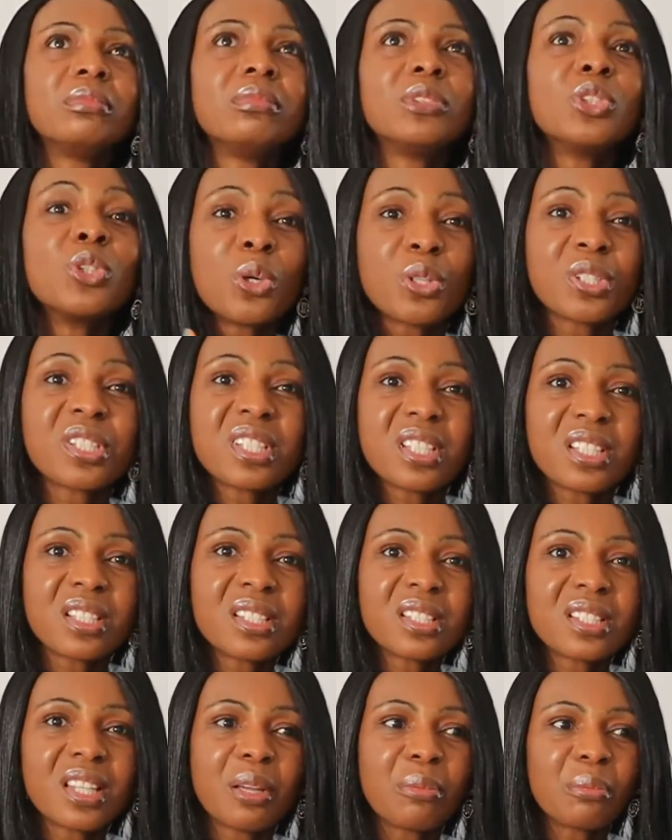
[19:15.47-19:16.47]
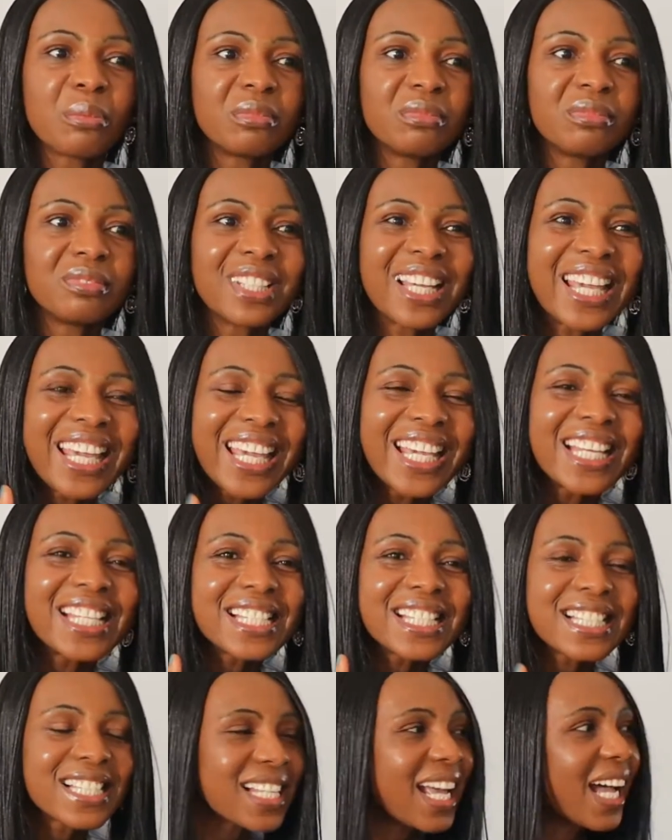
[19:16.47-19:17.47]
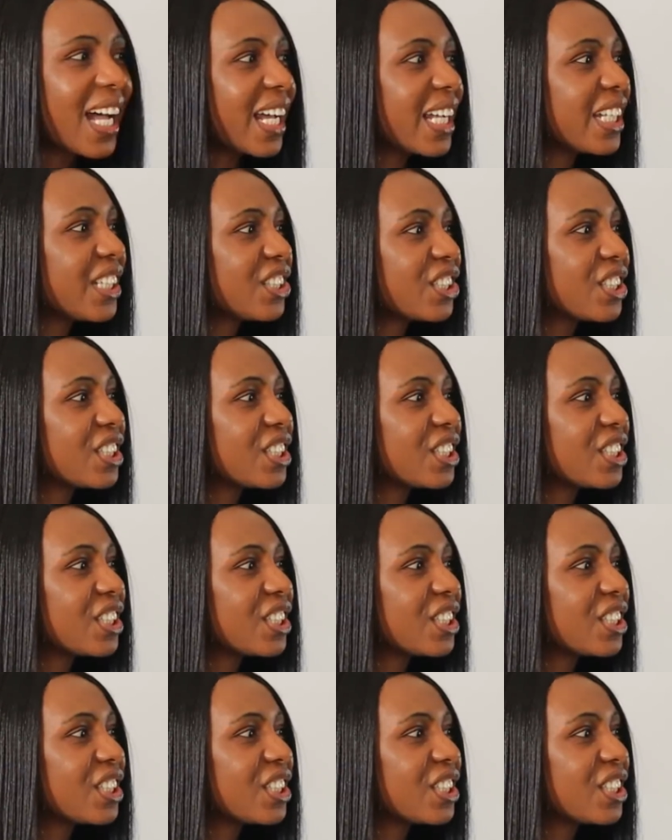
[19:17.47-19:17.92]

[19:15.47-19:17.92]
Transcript: your system inside.